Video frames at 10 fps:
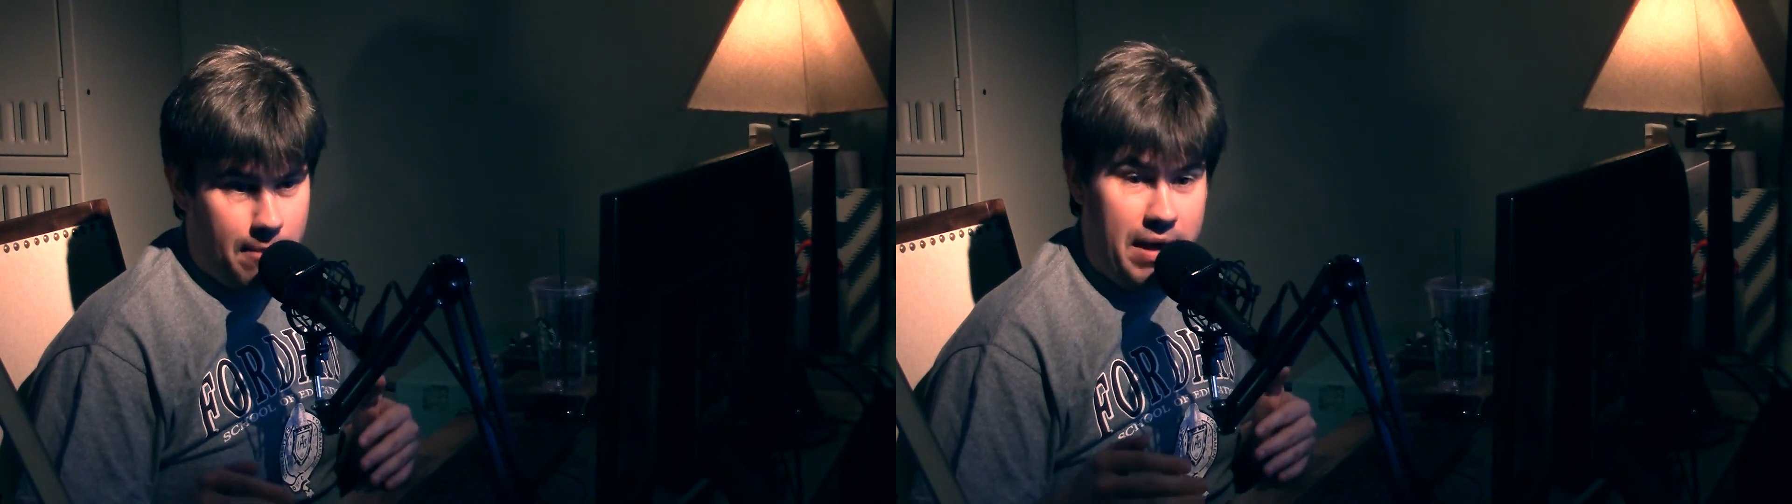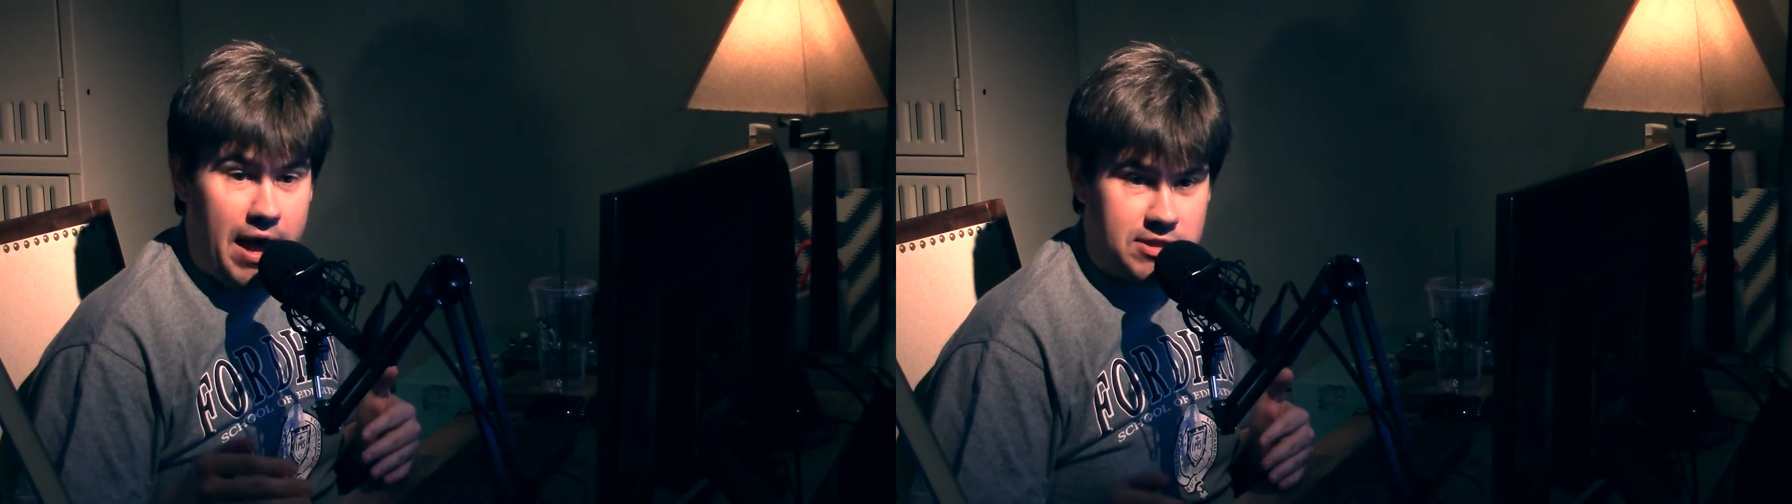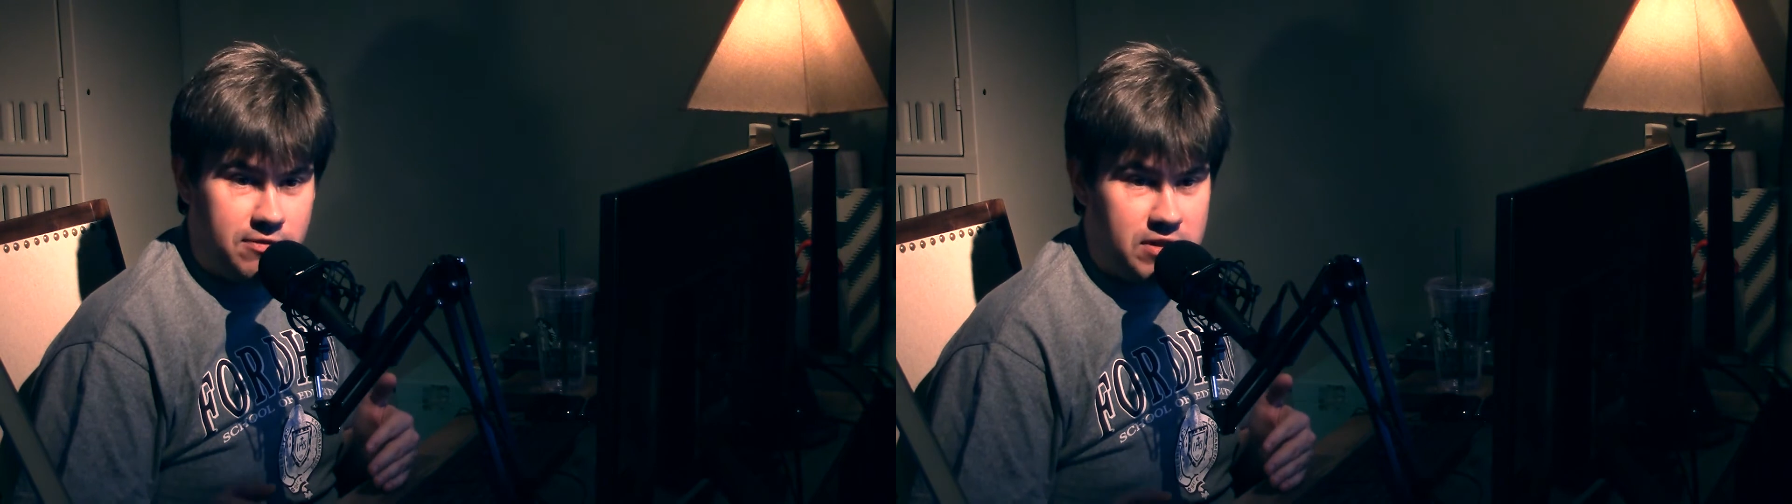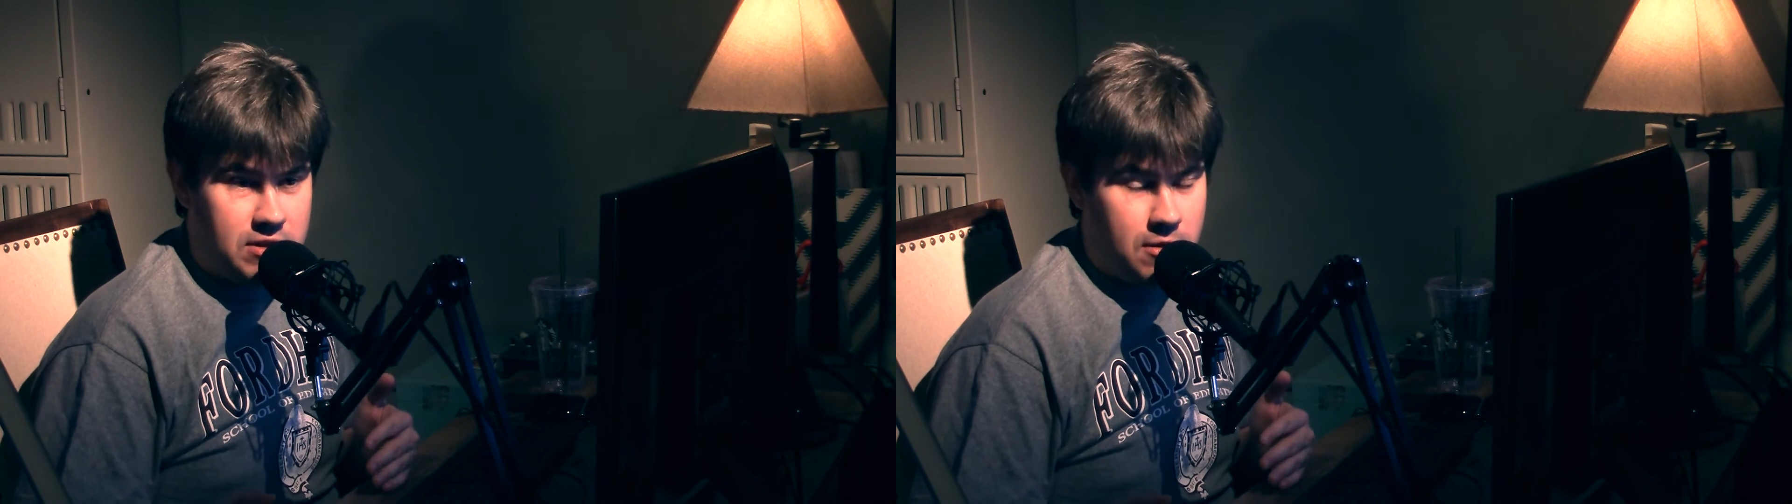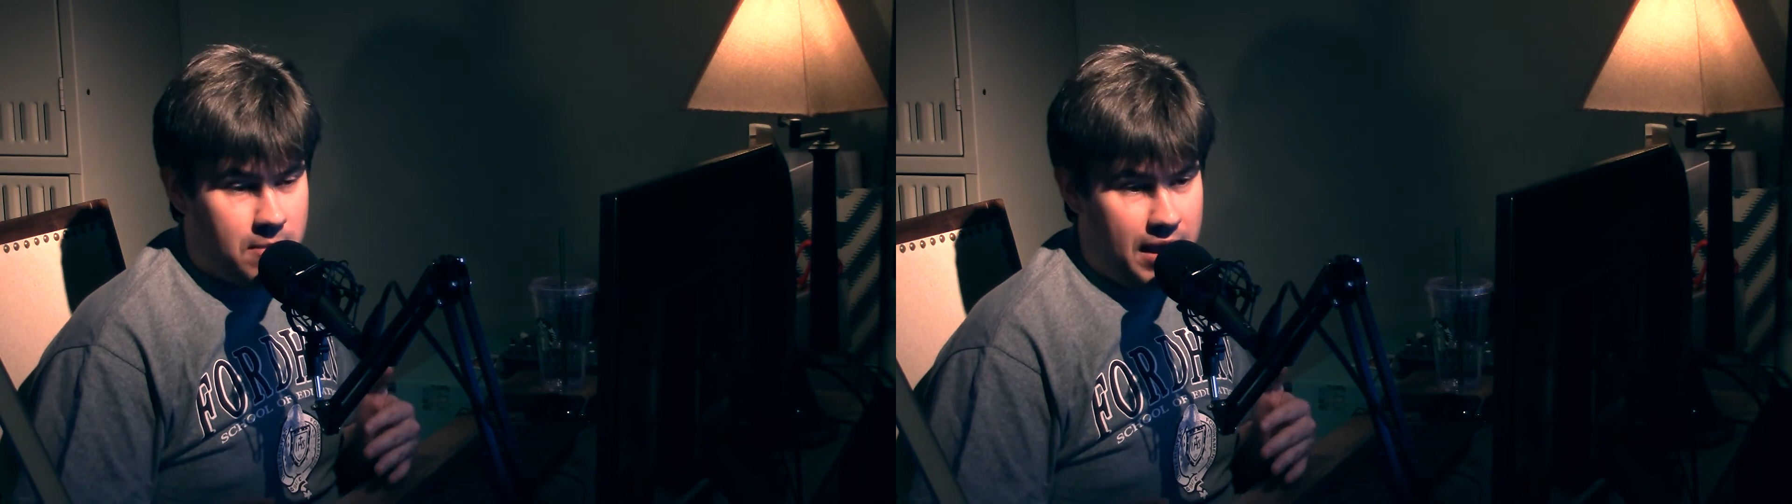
pacifism